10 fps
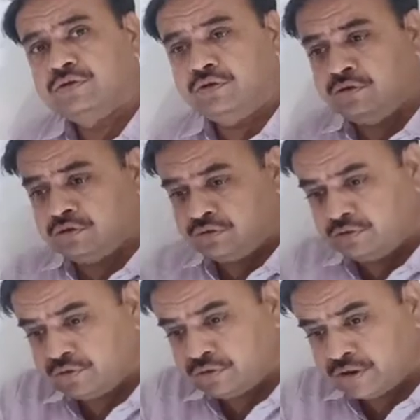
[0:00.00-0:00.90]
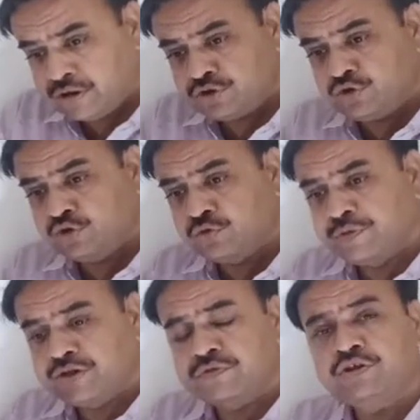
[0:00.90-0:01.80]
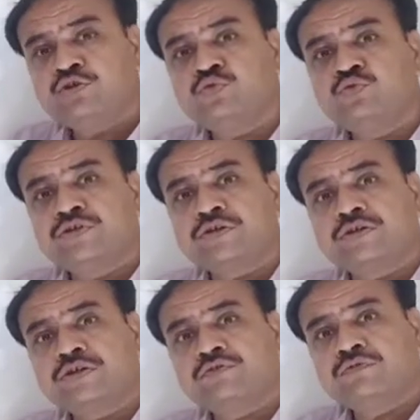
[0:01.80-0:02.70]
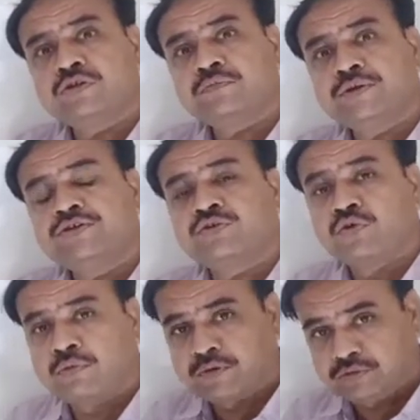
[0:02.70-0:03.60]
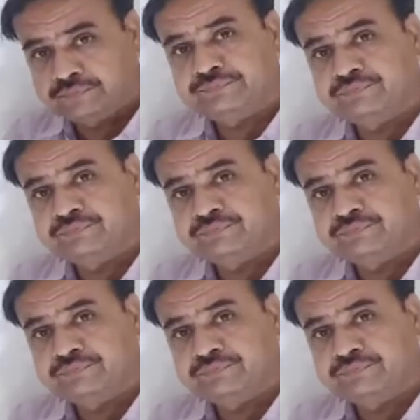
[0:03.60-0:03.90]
ratio between two successive terms is common.